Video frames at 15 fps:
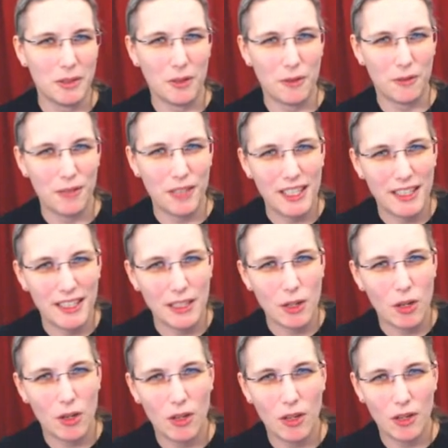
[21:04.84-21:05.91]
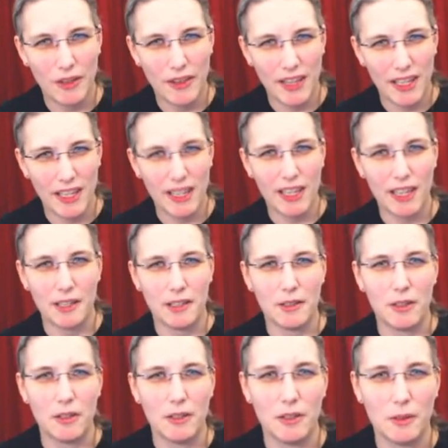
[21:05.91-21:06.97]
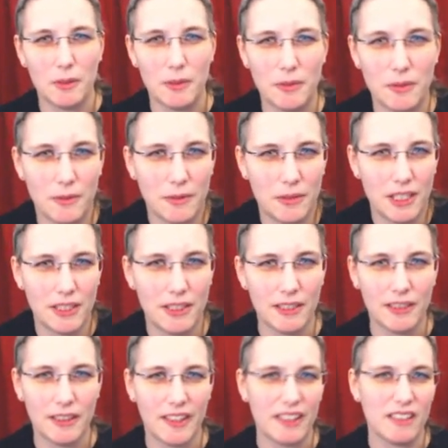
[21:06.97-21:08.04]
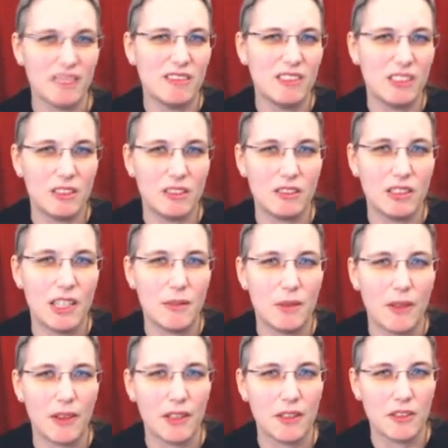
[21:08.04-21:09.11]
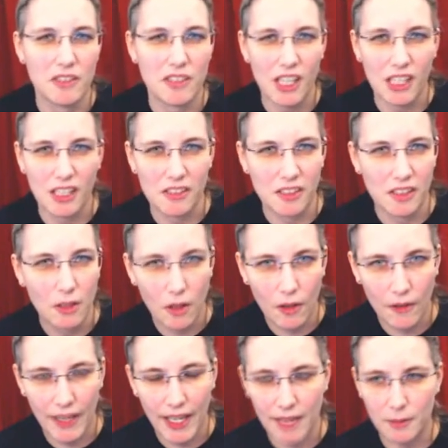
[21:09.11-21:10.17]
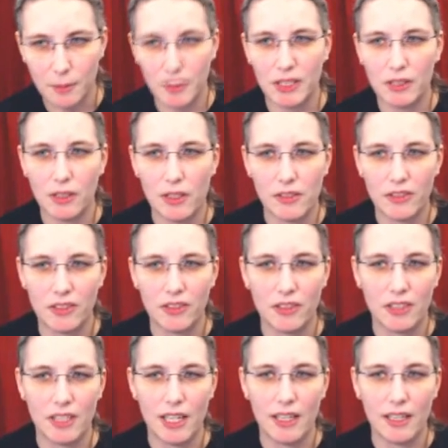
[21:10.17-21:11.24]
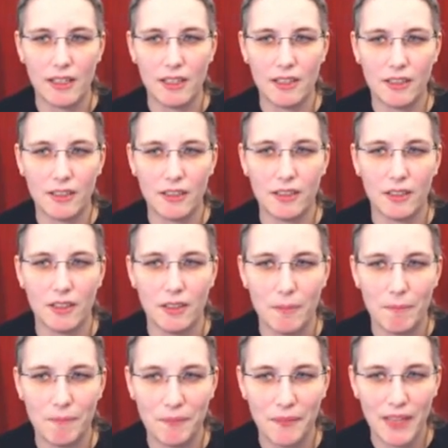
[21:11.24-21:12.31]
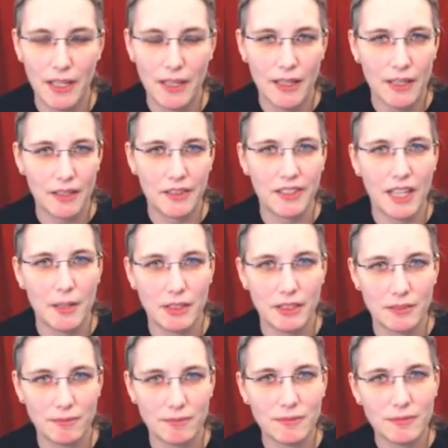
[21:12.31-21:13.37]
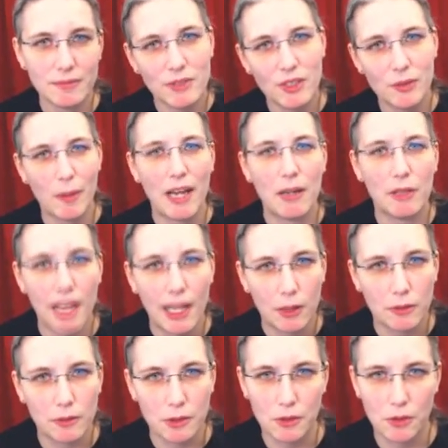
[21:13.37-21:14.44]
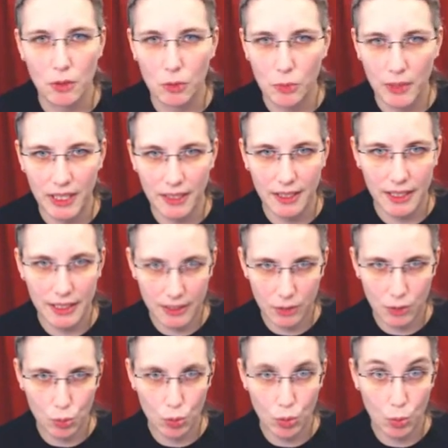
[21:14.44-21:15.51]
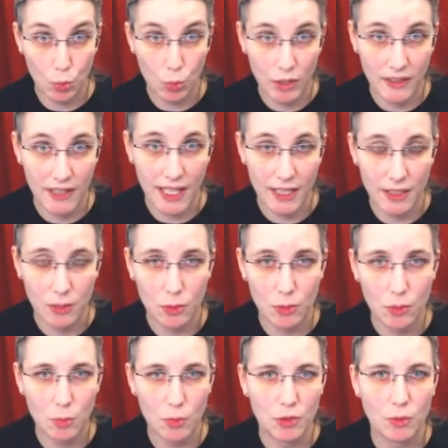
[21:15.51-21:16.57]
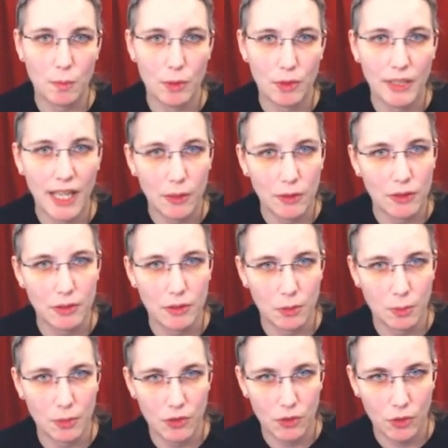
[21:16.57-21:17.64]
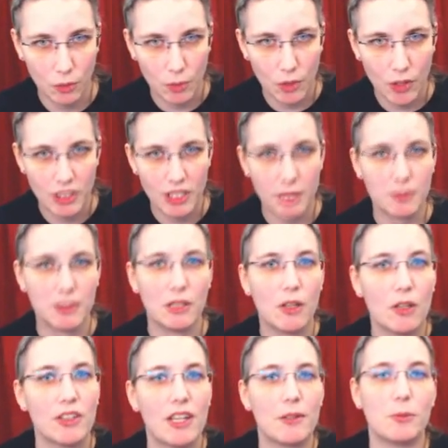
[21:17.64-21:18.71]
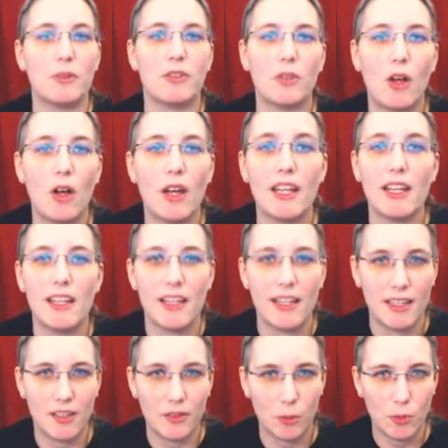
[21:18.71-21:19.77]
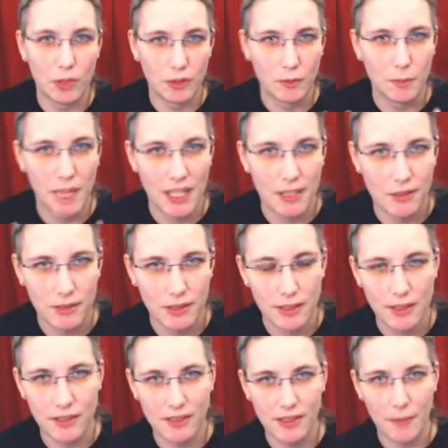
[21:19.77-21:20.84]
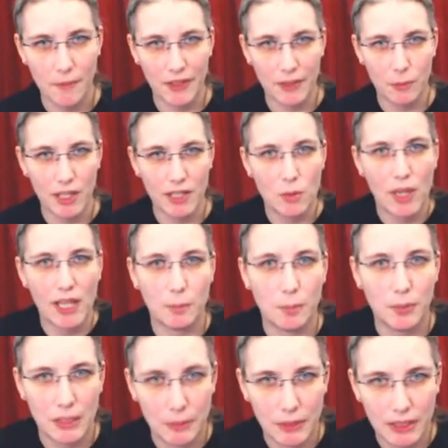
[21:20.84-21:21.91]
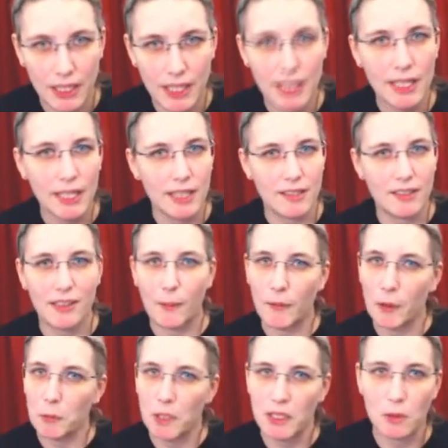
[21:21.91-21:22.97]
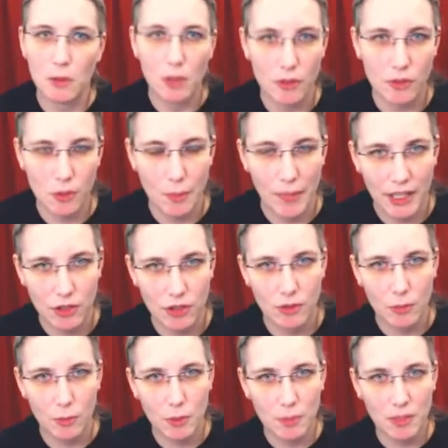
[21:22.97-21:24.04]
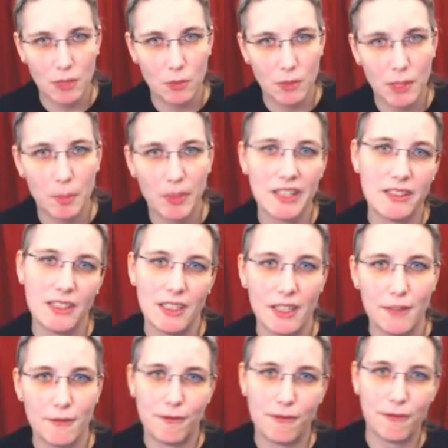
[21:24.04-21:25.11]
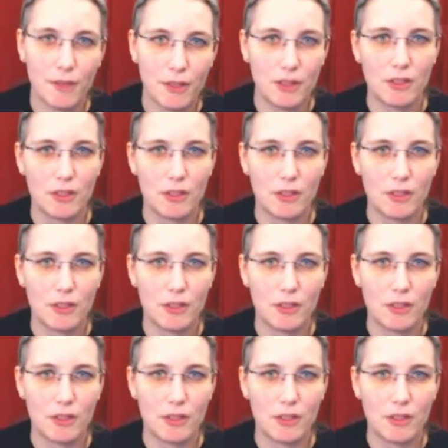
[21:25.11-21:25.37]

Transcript: not feeling all there or feeling like everything sucks and all that, because yeah, this is a um, this can spiral out of control quickly, and you do not want that. You do not want to burn out on your open source project because, as we saw, it is a work of passion. It is something where you help people. It is something where you learn so much. So it would be a real pity if